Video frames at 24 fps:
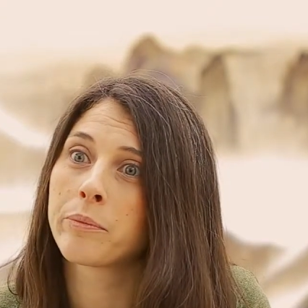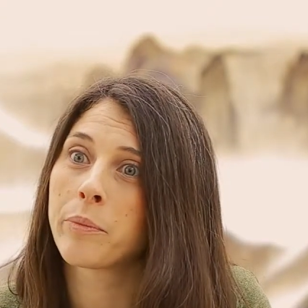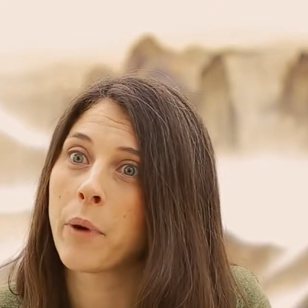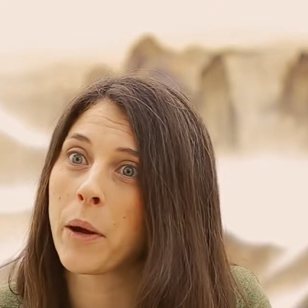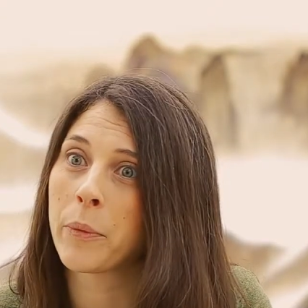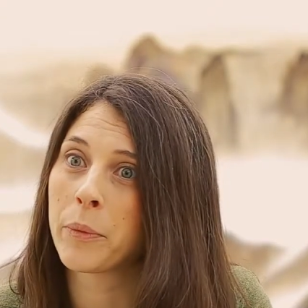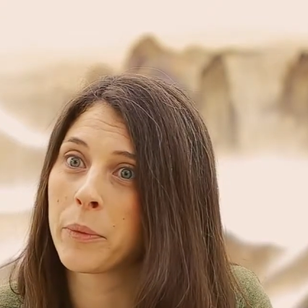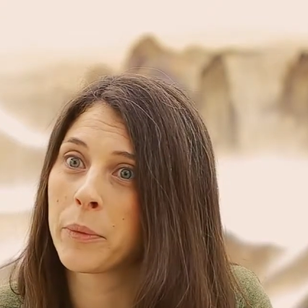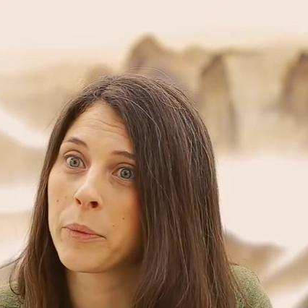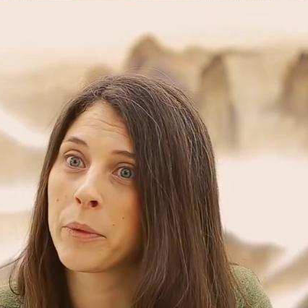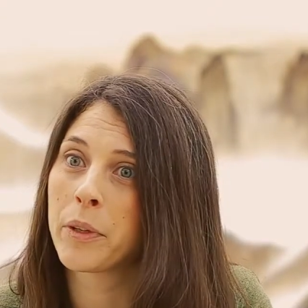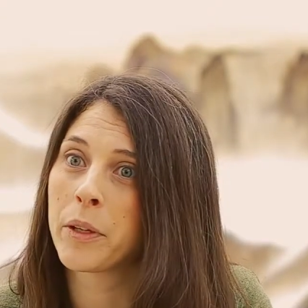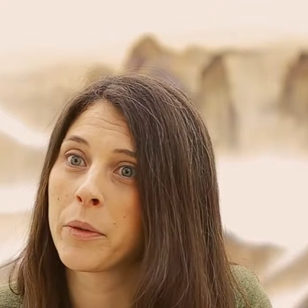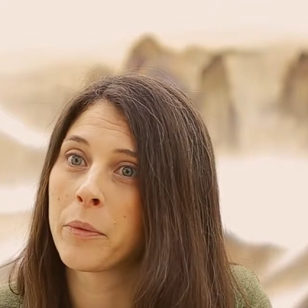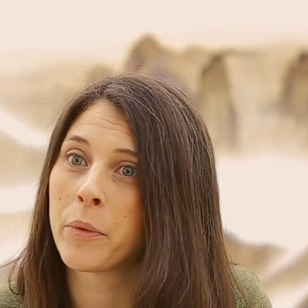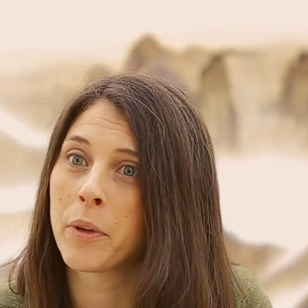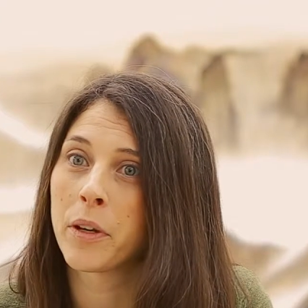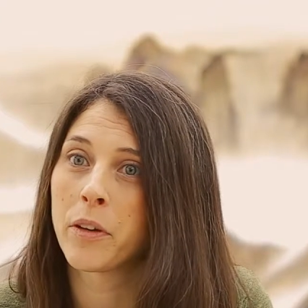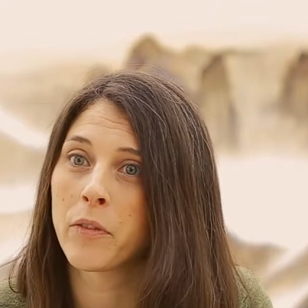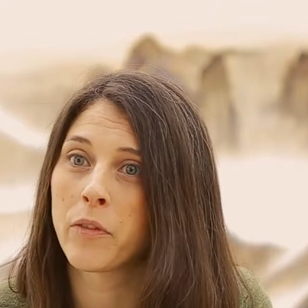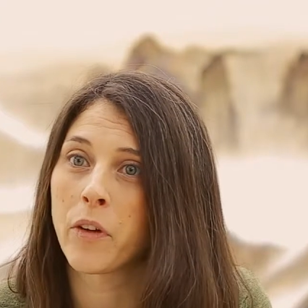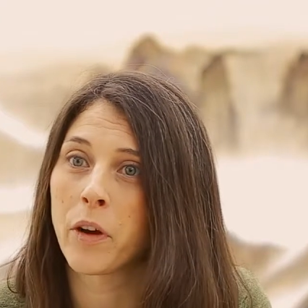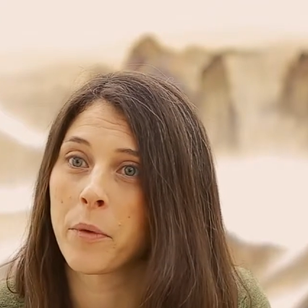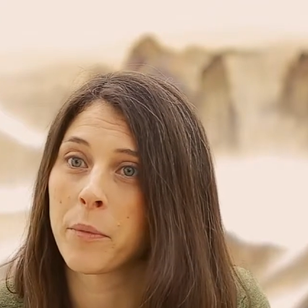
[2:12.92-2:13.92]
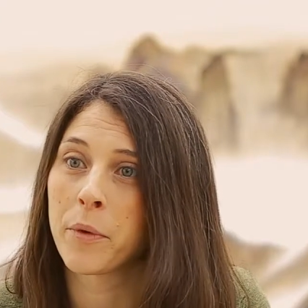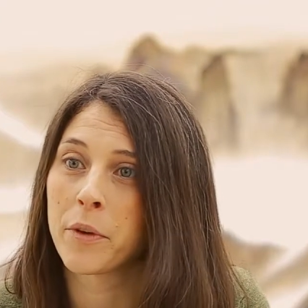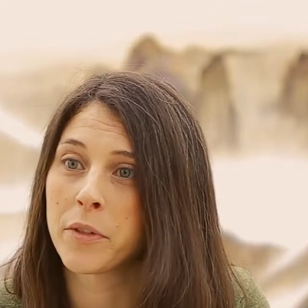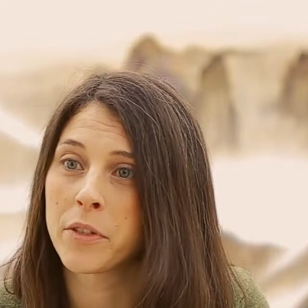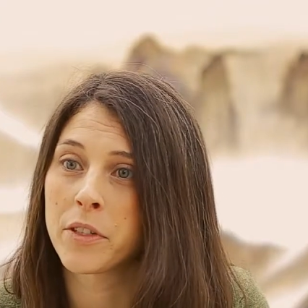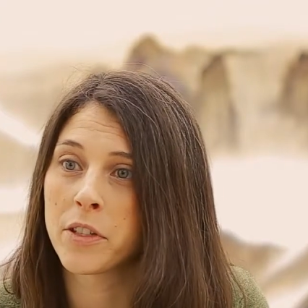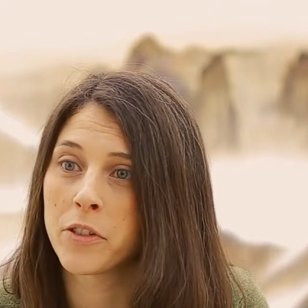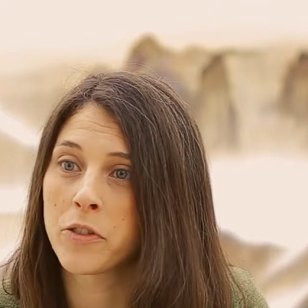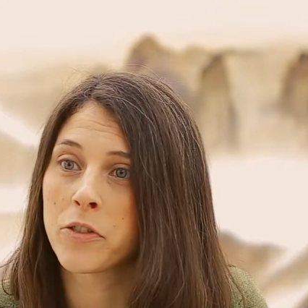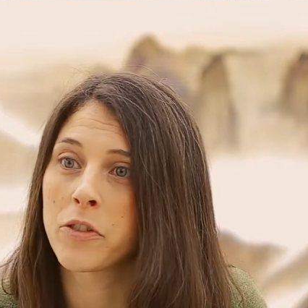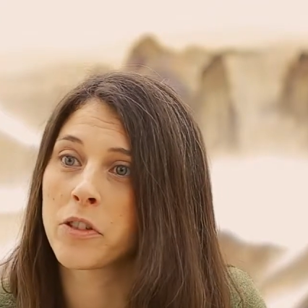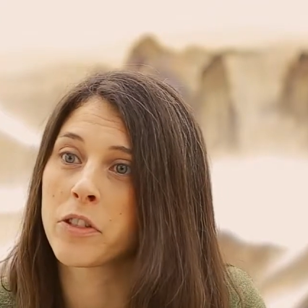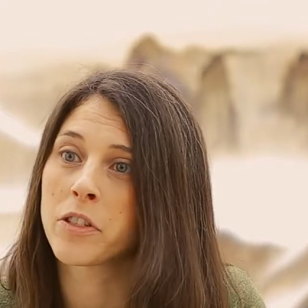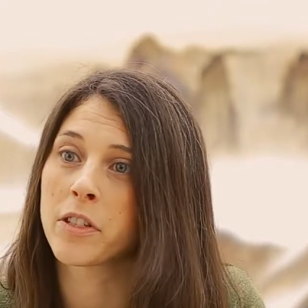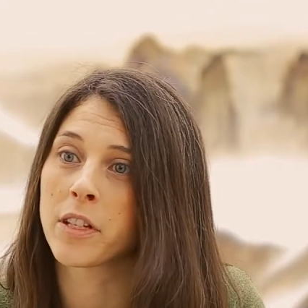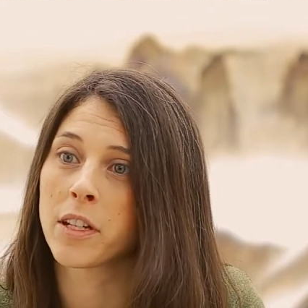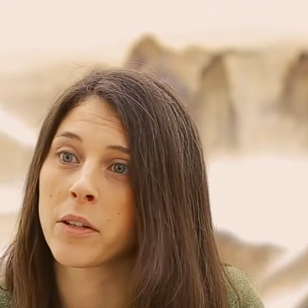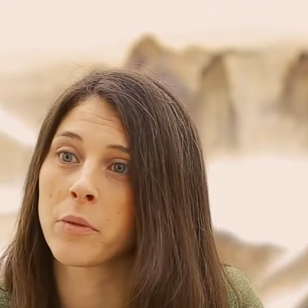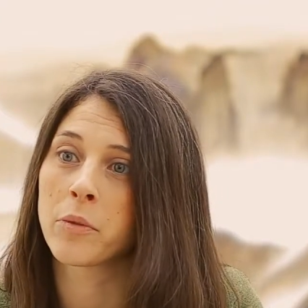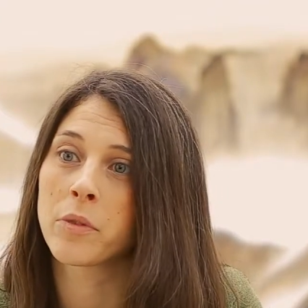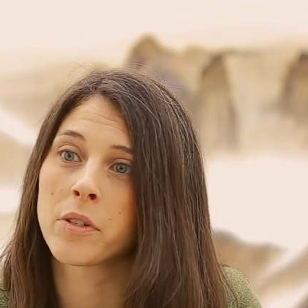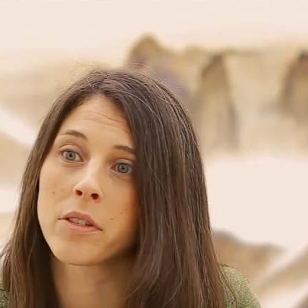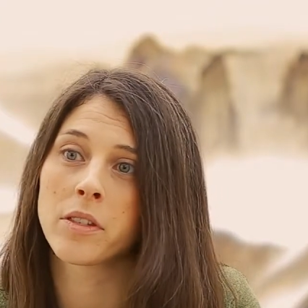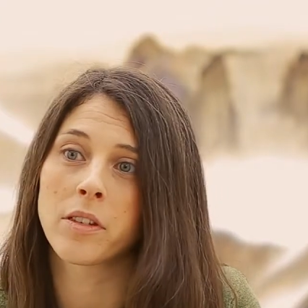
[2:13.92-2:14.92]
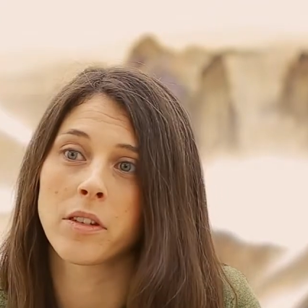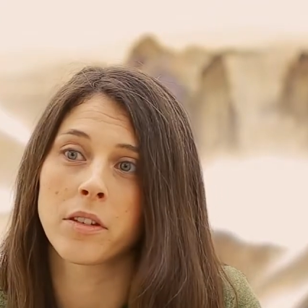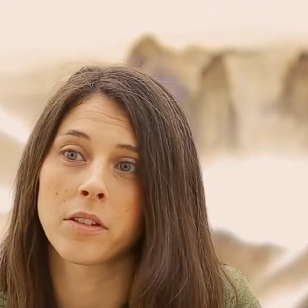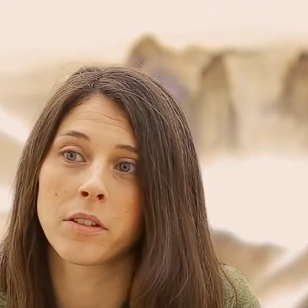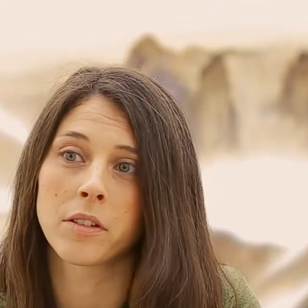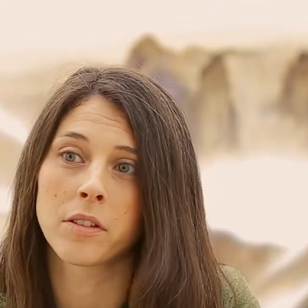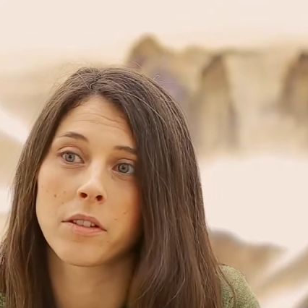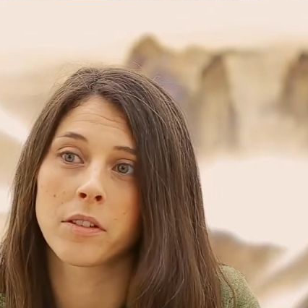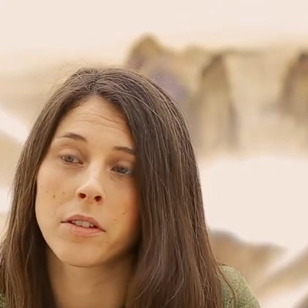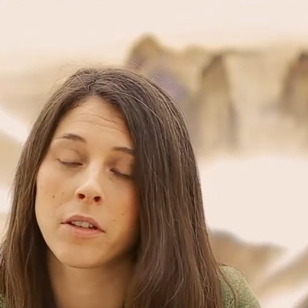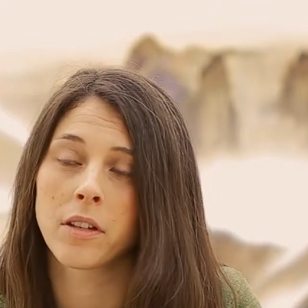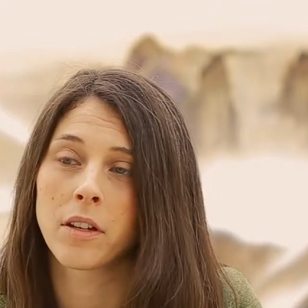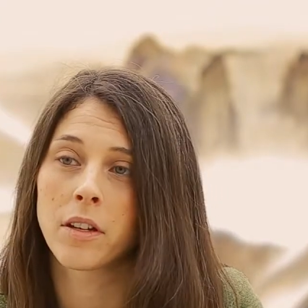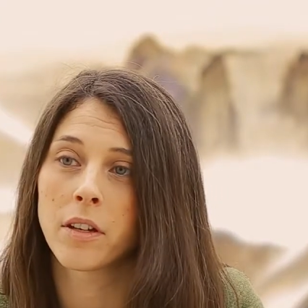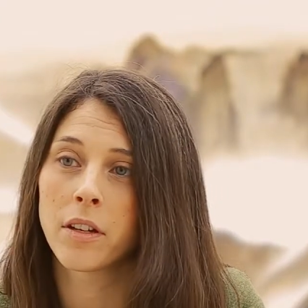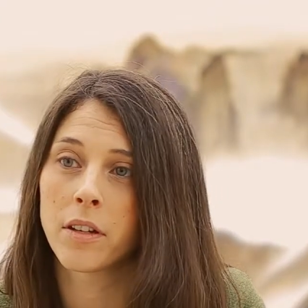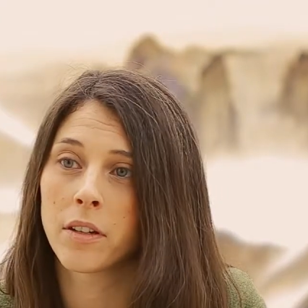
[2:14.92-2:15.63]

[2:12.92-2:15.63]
Probably one of our most interesting was a